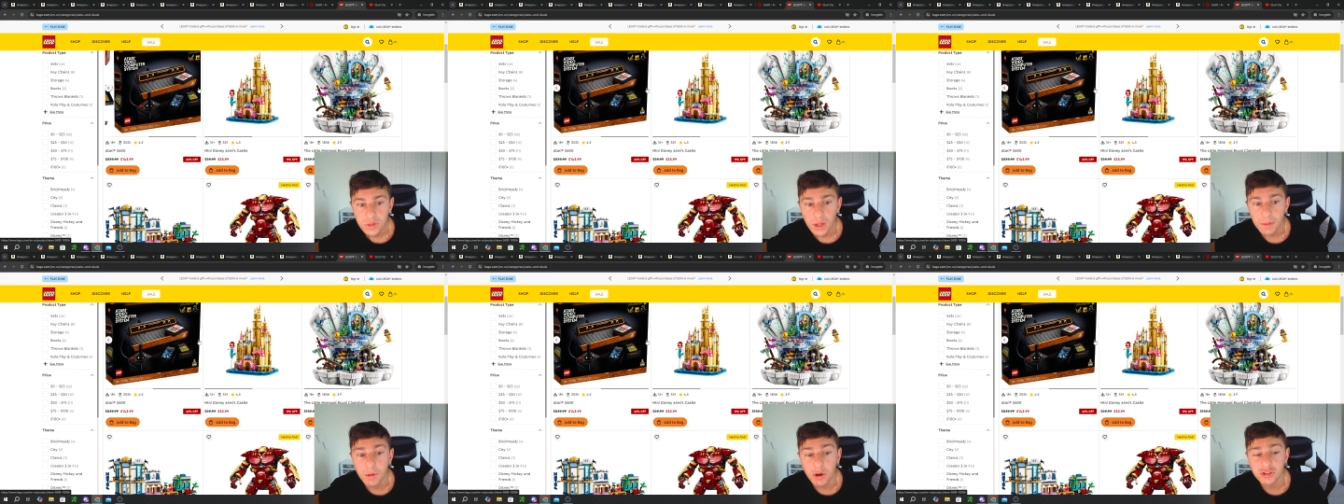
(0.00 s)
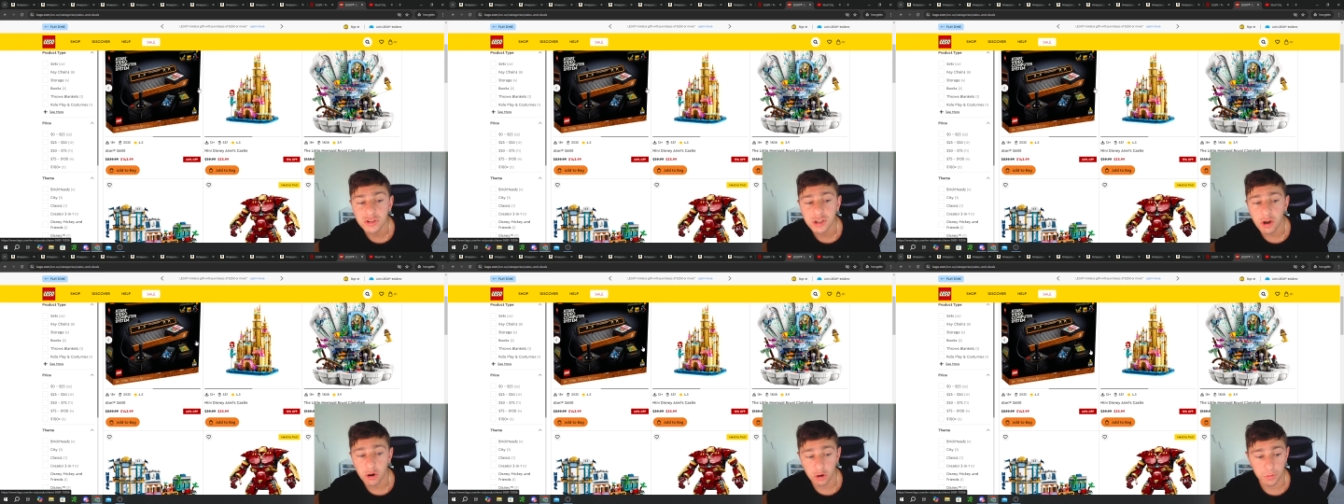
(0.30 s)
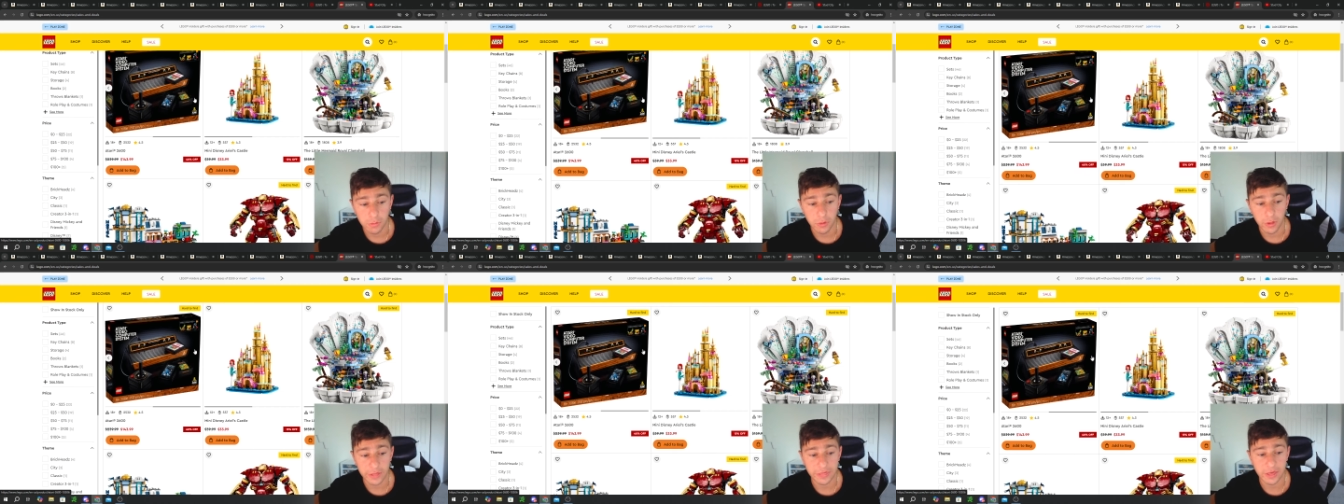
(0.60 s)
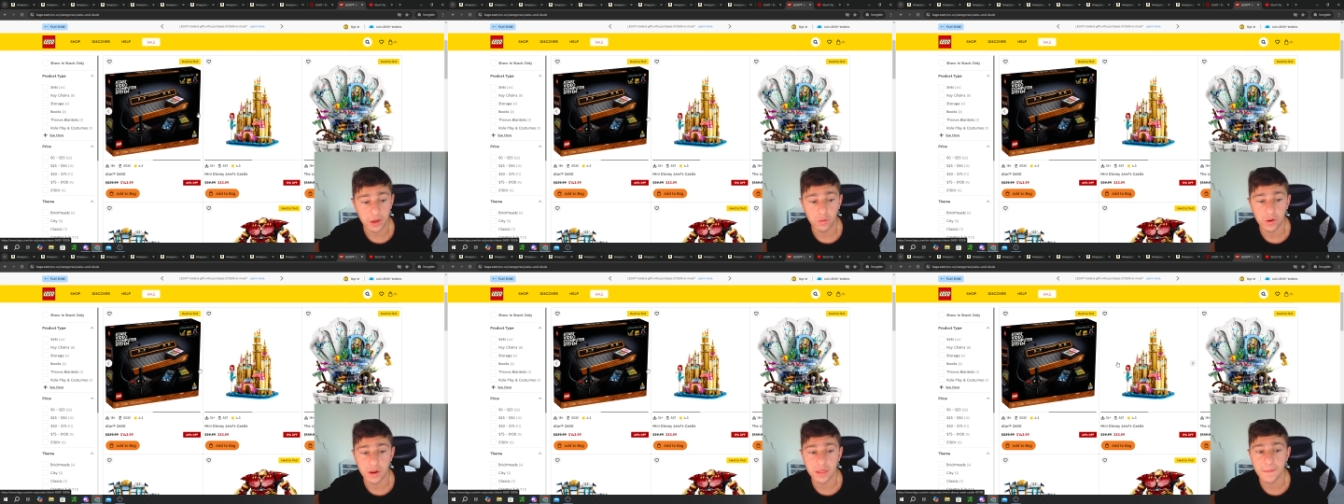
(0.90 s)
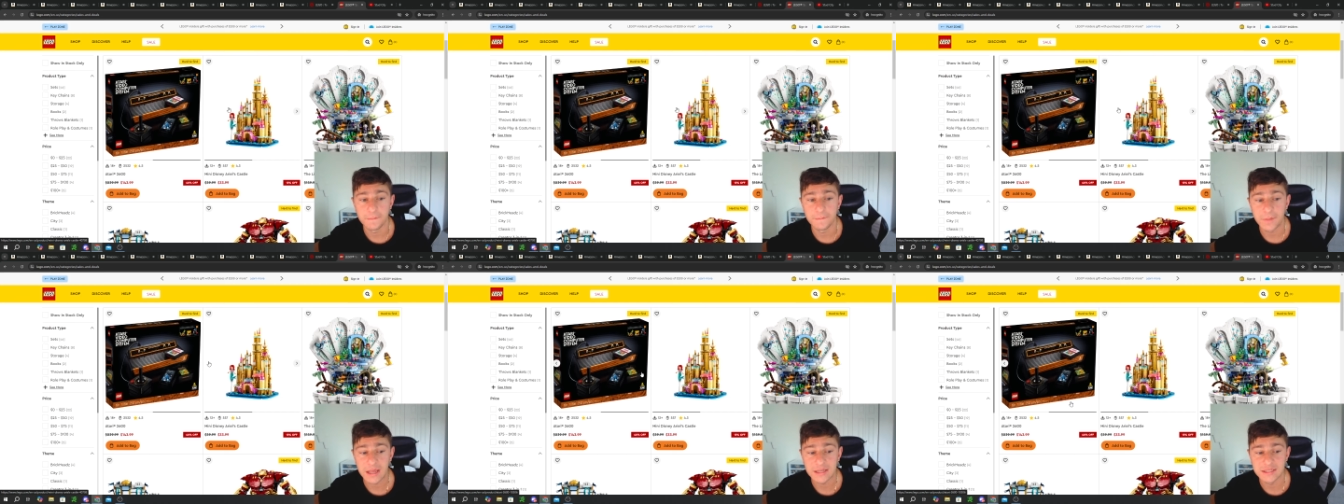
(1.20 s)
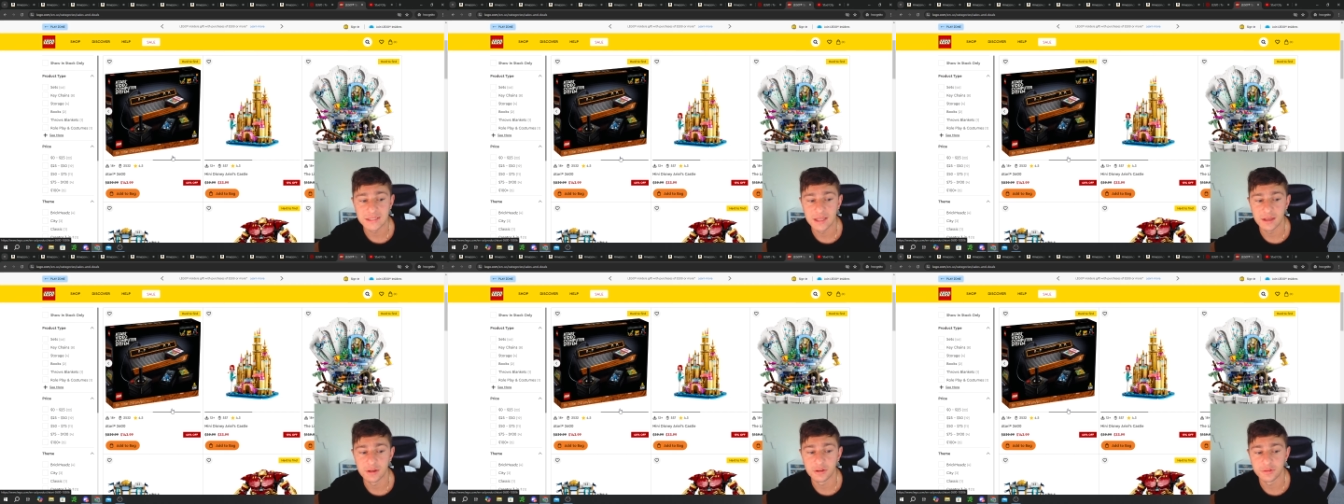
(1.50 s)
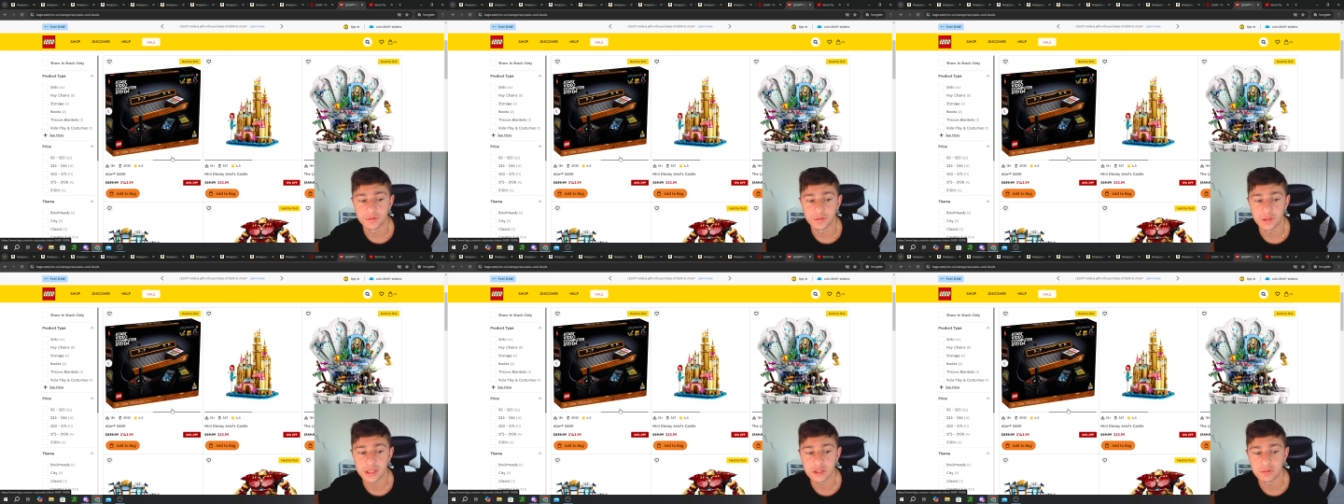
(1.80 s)
Most notable, I think one of the best
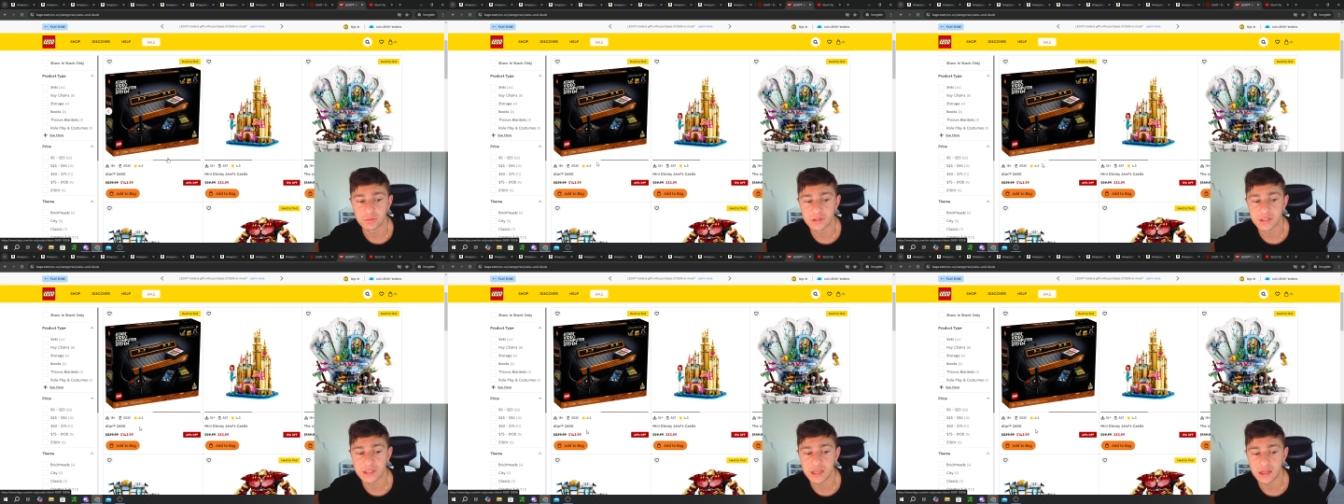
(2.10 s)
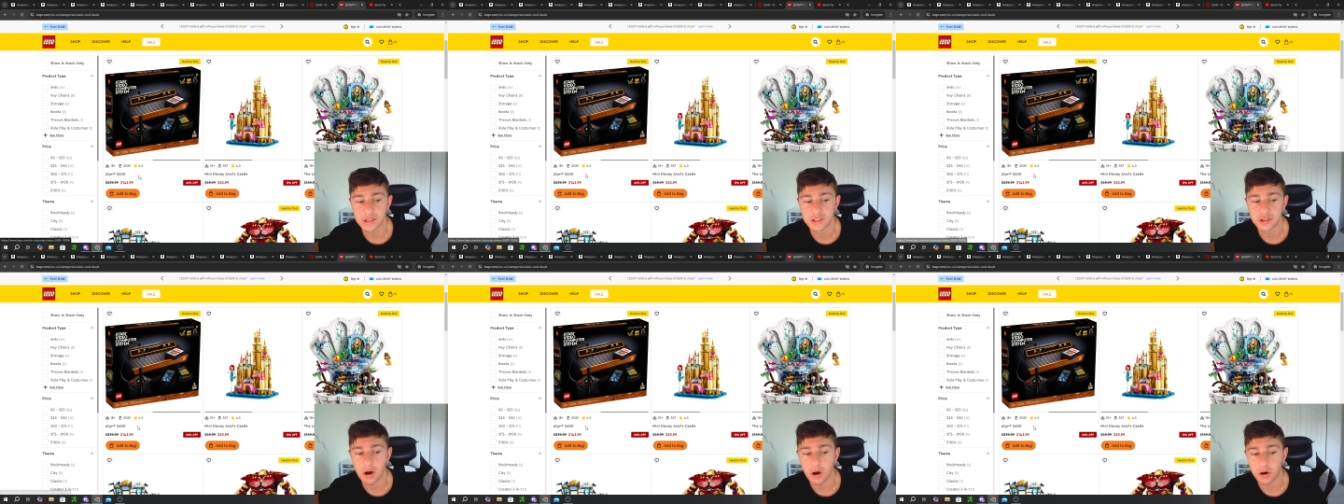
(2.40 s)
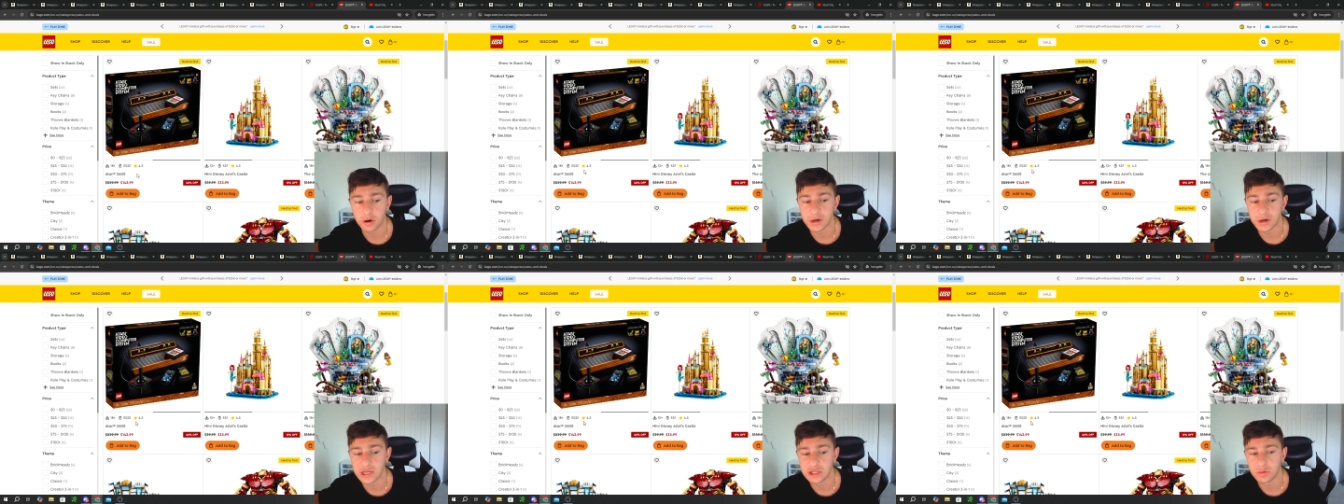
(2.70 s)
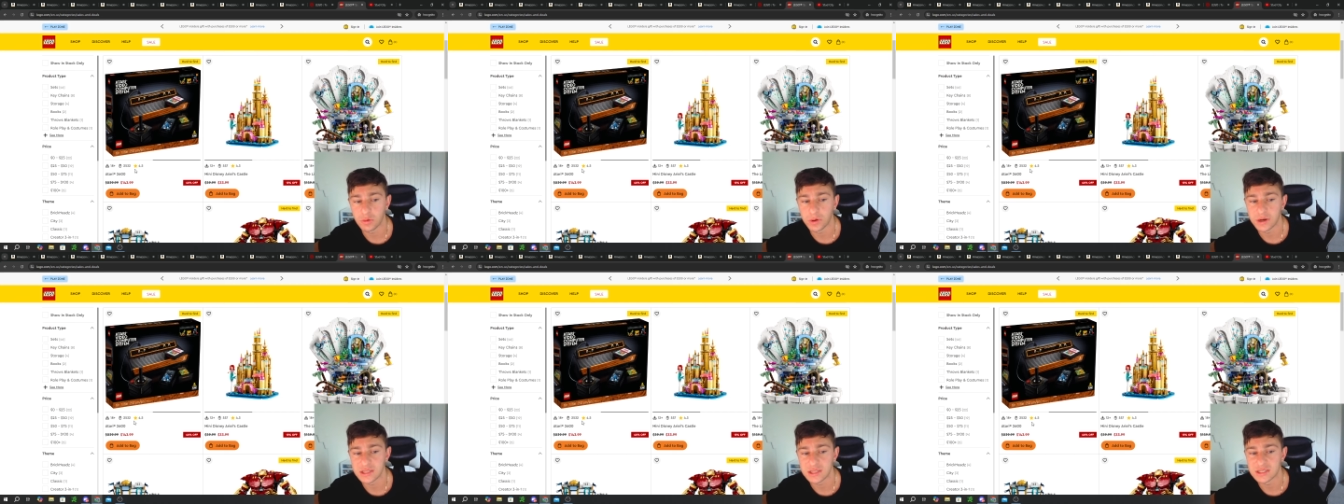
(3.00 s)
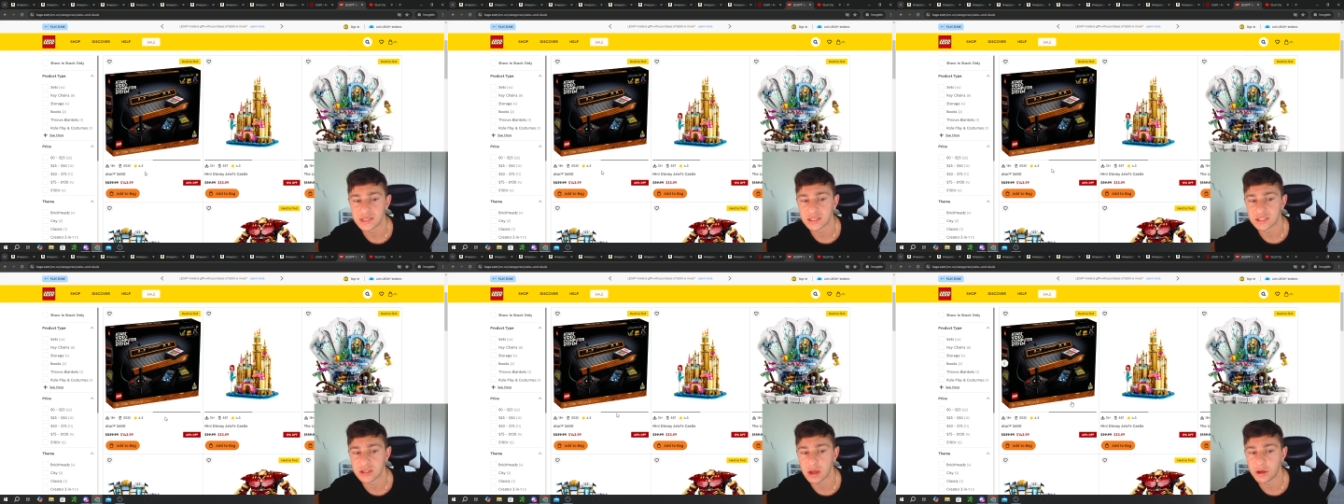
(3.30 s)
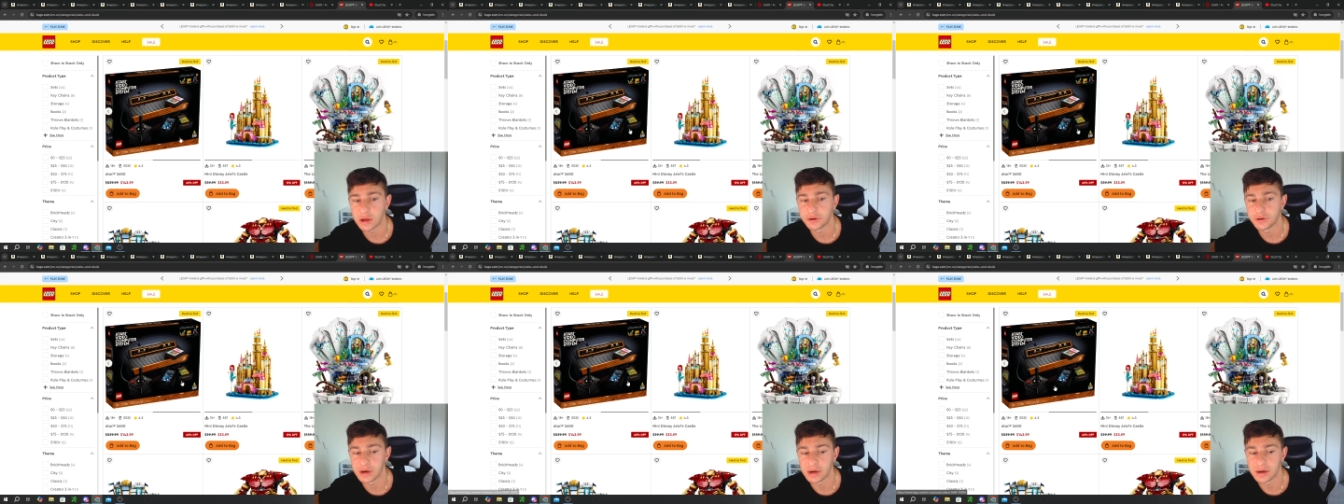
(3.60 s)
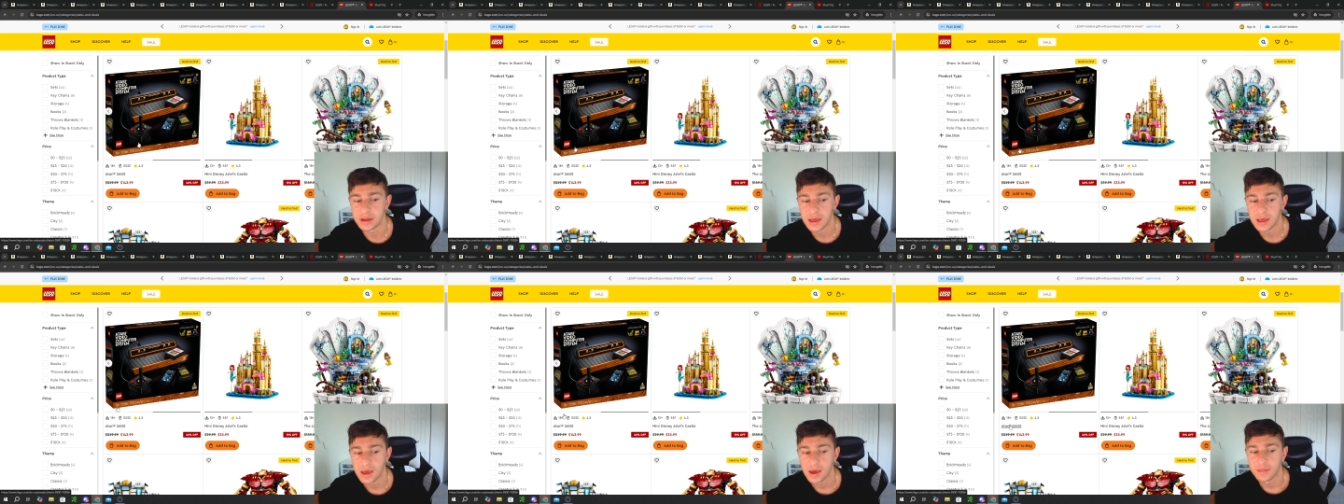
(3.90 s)
deals for this was the Atari 2600.